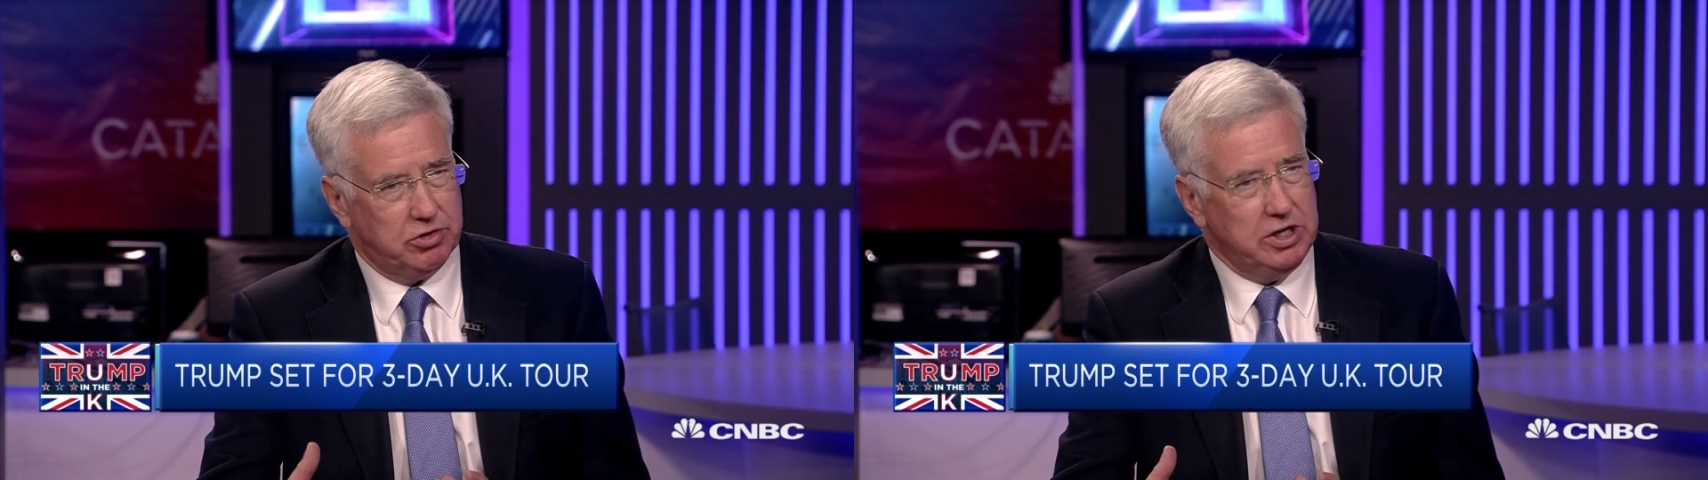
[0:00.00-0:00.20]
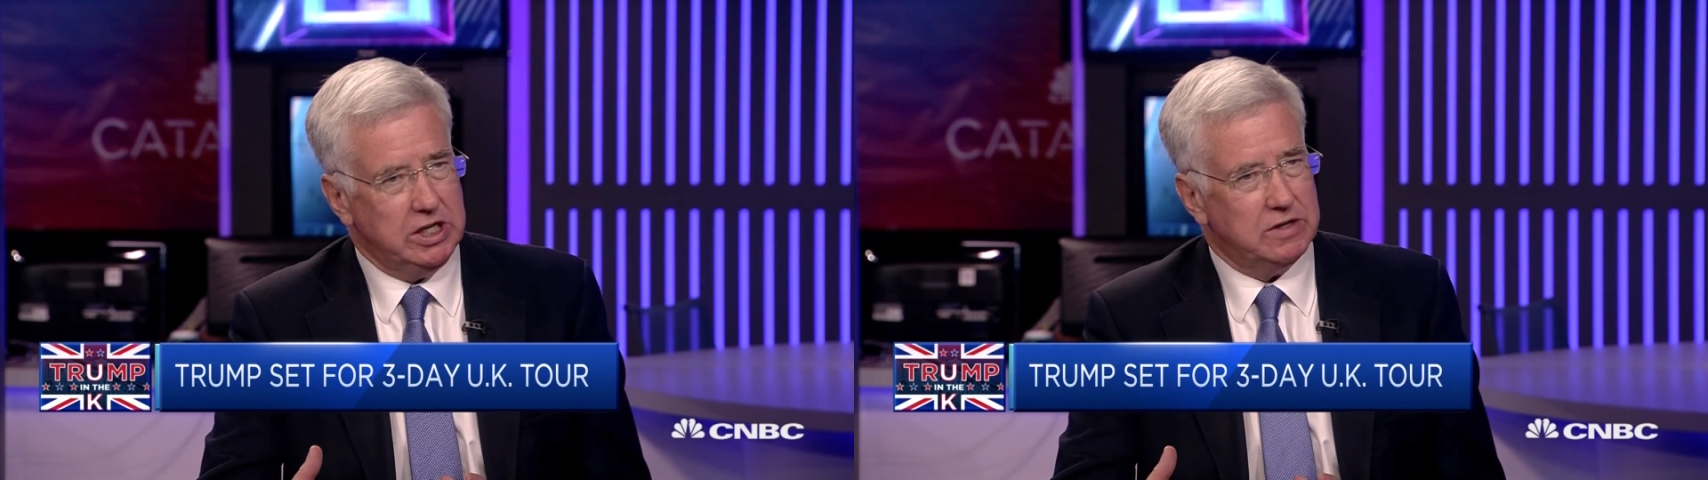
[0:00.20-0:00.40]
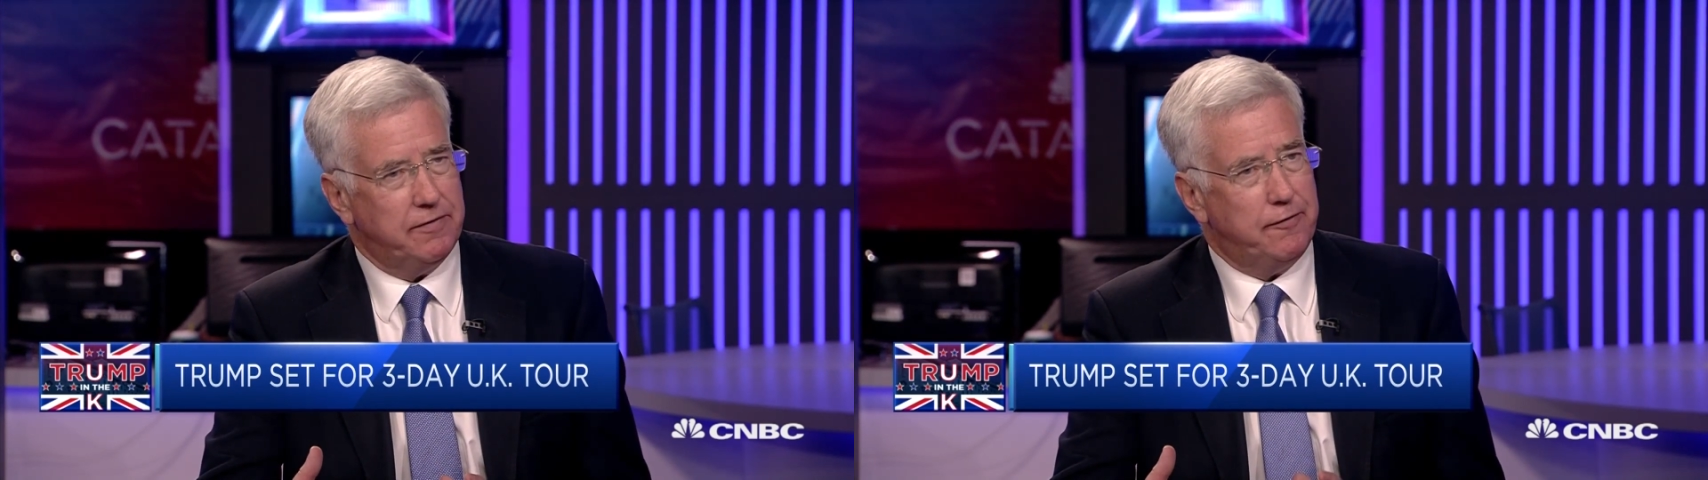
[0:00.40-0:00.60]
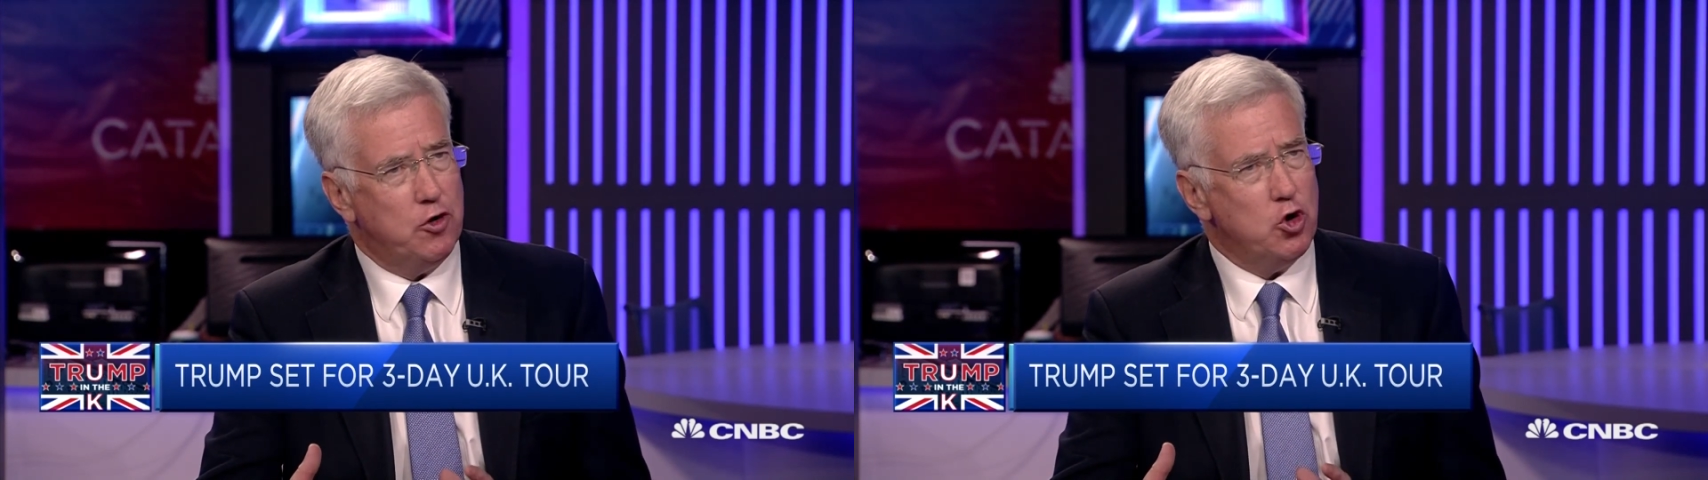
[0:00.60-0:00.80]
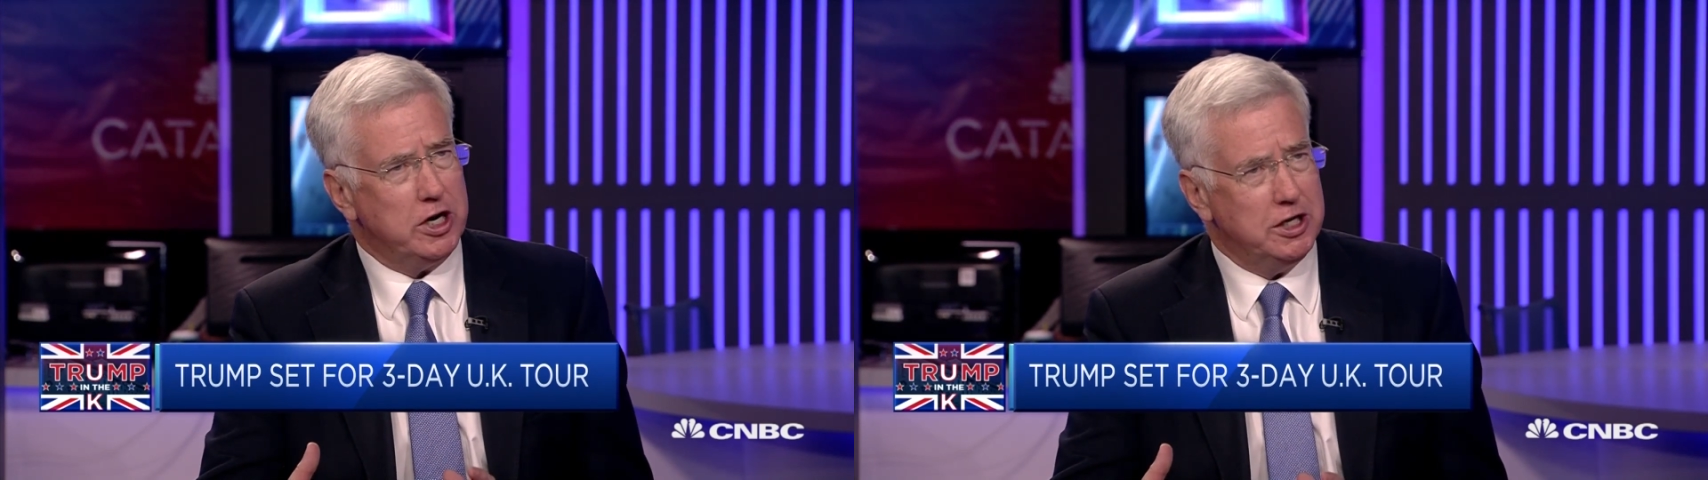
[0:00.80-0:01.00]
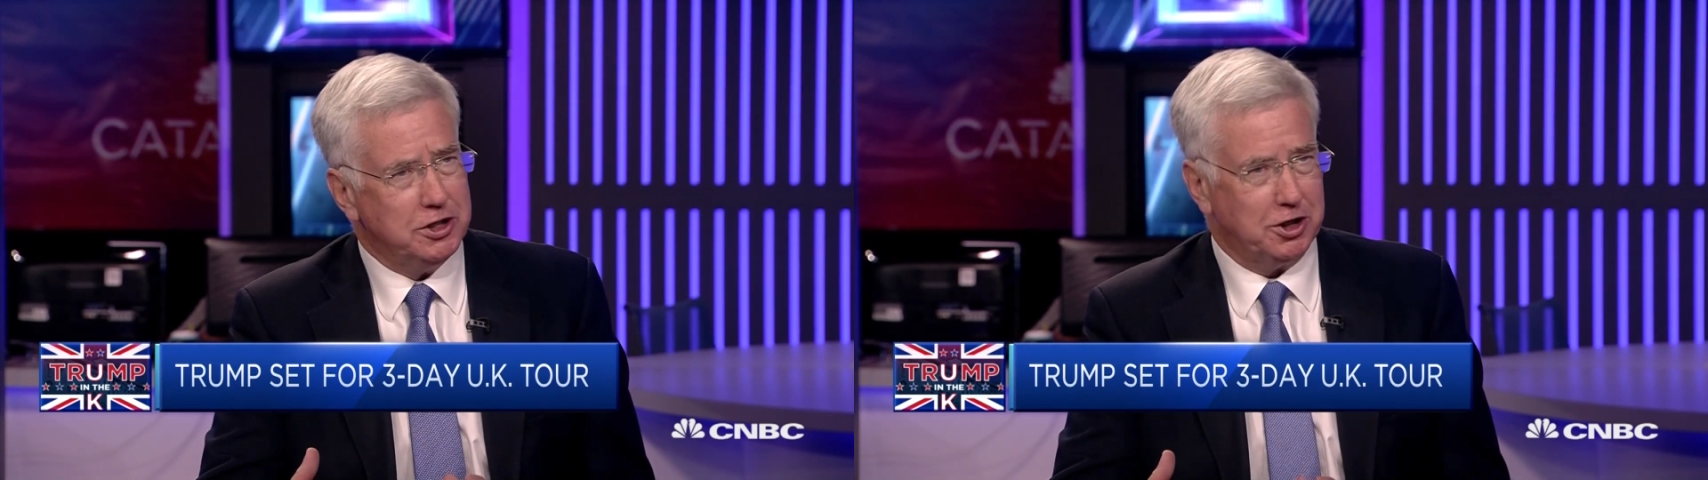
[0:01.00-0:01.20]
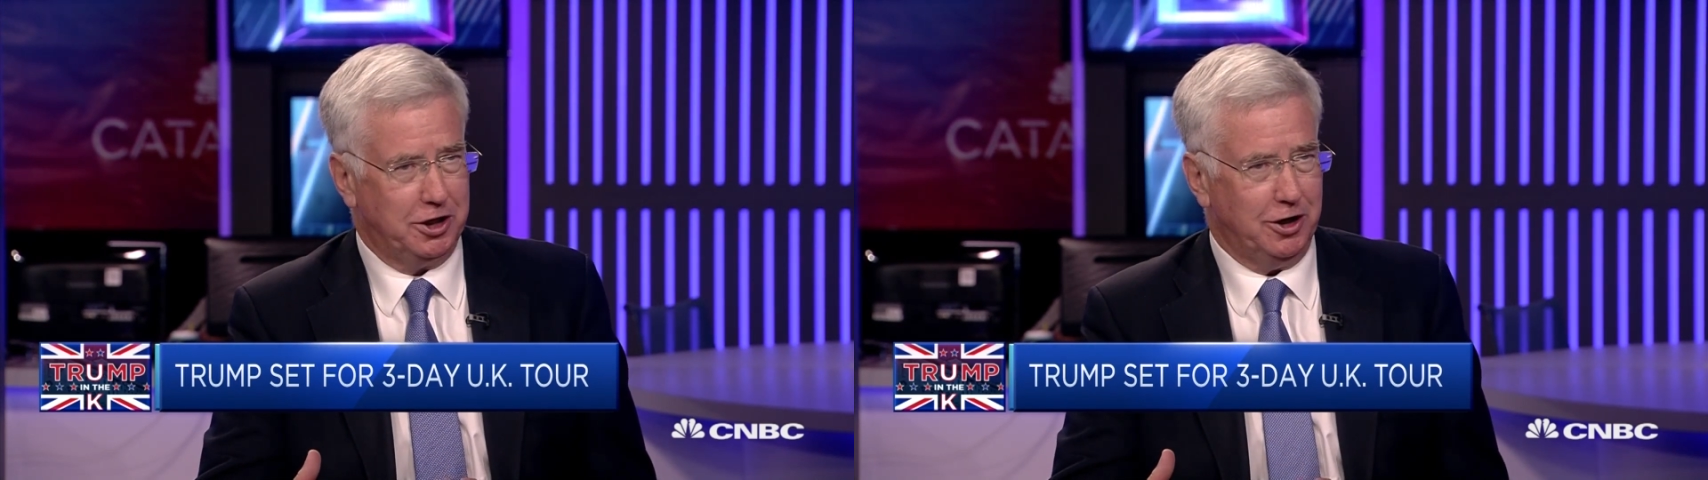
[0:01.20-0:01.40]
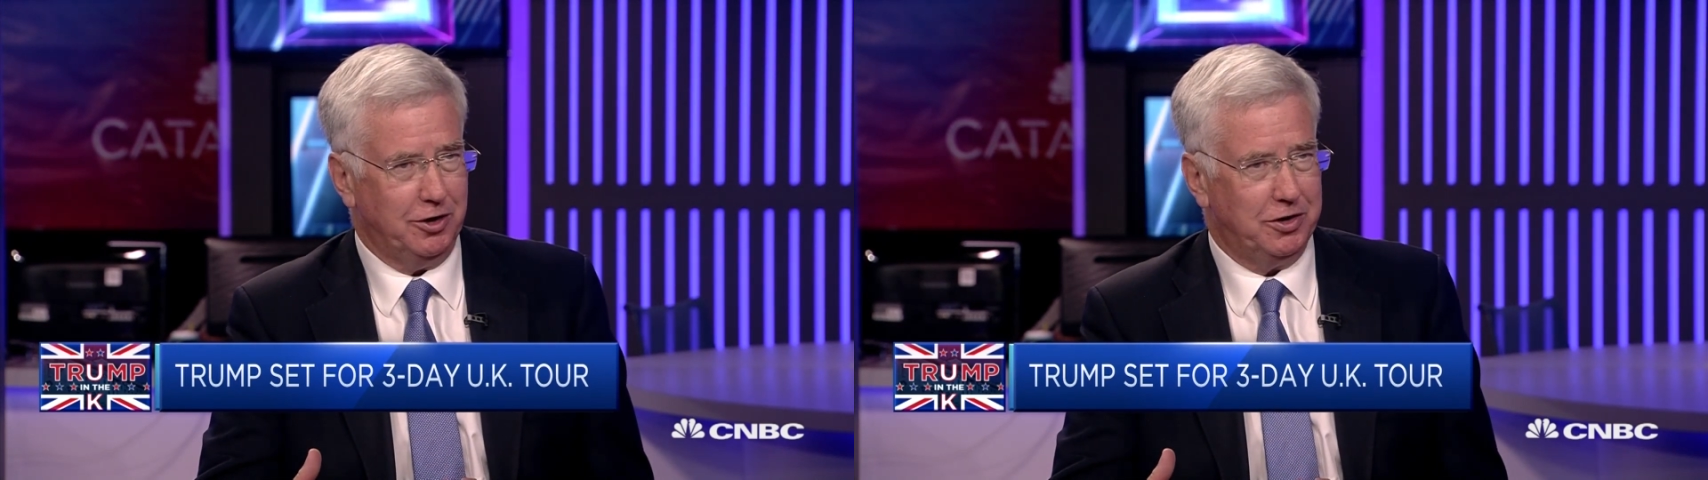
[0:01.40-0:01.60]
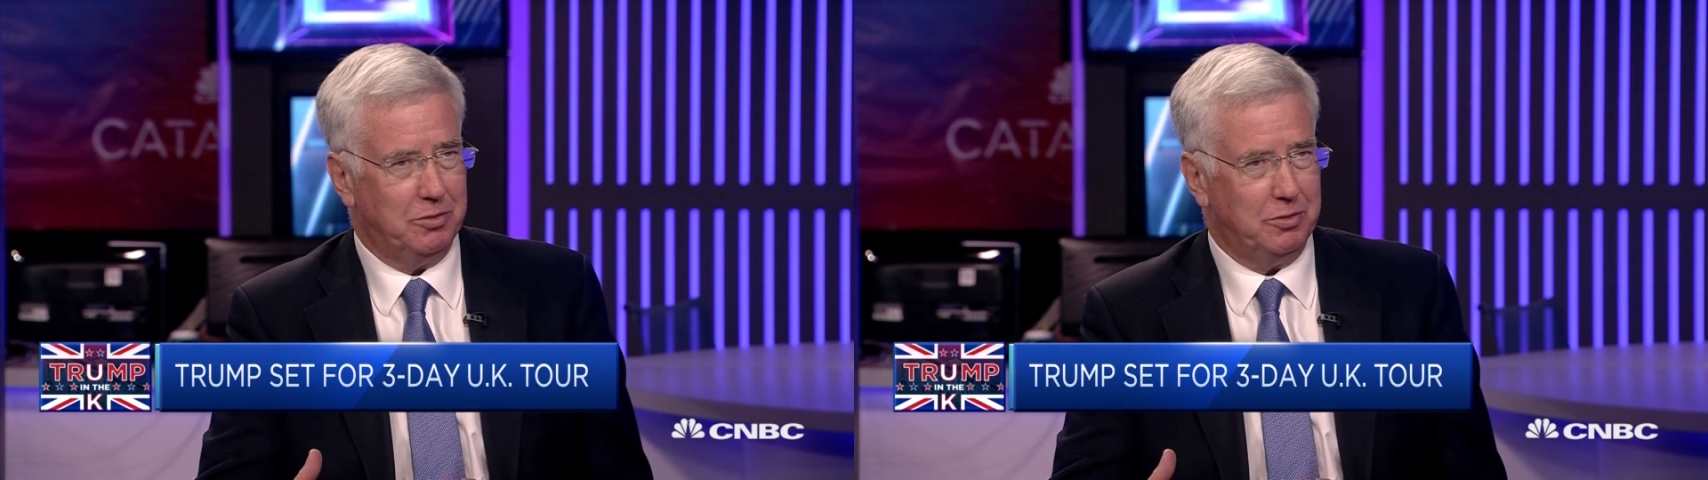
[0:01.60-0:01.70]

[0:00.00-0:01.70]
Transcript: agreed four years ago